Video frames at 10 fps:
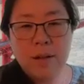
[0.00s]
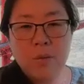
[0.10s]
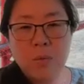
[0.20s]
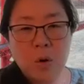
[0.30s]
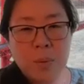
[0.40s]

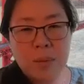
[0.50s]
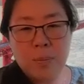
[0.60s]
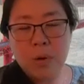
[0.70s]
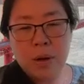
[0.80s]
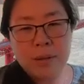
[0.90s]
Then we'll be
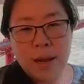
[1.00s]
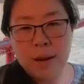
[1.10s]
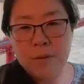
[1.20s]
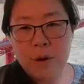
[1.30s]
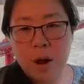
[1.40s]
pulling
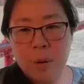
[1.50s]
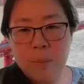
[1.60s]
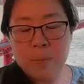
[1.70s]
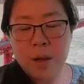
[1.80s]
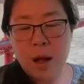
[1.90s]
data
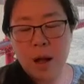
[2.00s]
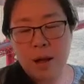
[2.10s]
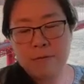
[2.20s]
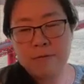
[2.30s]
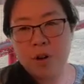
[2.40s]
from
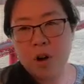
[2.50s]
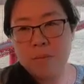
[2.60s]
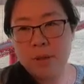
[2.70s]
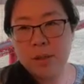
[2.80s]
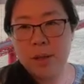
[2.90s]

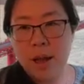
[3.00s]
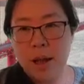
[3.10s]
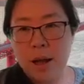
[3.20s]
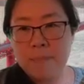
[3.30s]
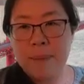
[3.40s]
firms'
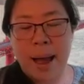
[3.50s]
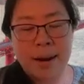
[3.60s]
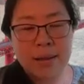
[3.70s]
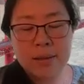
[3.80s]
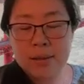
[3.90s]

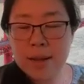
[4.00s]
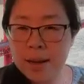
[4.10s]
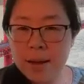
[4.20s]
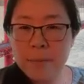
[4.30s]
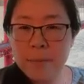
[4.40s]
patents
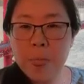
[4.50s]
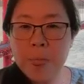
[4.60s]
data